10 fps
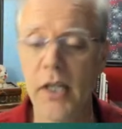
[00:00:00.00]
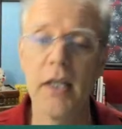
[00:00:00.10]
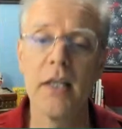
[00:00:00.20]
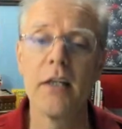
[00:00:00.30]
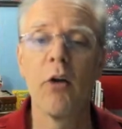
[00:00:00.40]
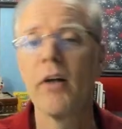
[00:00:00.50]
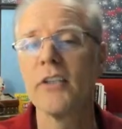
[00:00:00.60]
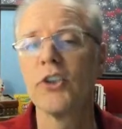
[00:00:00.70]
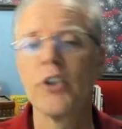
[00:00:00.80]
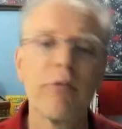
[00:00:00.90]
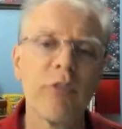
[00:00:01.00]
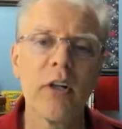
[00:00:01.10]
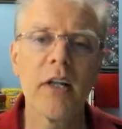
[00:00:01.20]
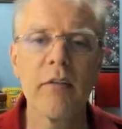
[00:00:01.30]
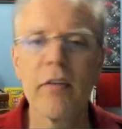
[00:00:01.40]
I need to know I shift the
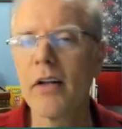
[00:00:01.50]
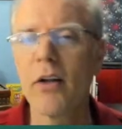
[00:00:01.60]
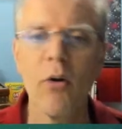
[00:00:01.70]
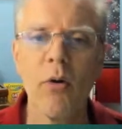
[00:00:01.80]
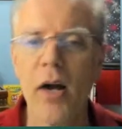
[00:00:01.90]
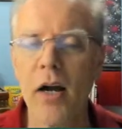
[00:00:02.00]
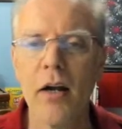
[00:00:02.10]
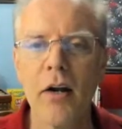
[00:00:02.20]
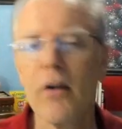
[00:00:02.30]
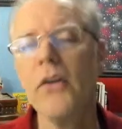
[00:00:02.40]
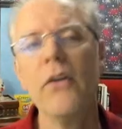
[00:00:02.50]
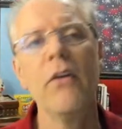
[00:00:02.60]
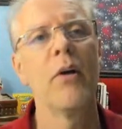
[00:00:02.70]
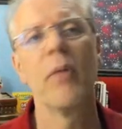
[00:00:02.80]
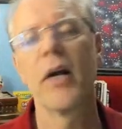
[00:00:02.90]
lever to go R
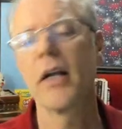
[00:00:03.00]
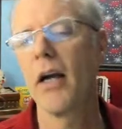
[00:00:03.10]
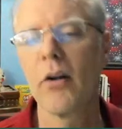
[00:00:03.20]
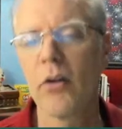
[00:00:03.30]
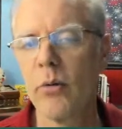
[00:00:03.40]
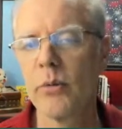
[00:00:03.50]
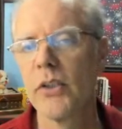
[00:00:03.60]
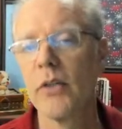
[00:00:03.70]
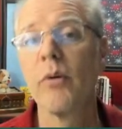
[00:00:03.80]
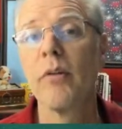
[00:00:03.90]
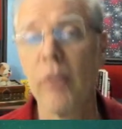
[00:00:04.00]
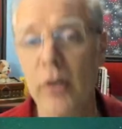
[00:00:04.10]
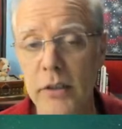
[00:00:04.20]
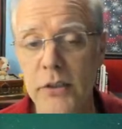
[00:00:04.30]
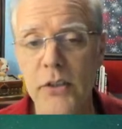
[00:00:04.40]
and my car goes in
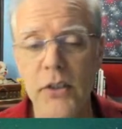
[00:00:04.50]
reverse.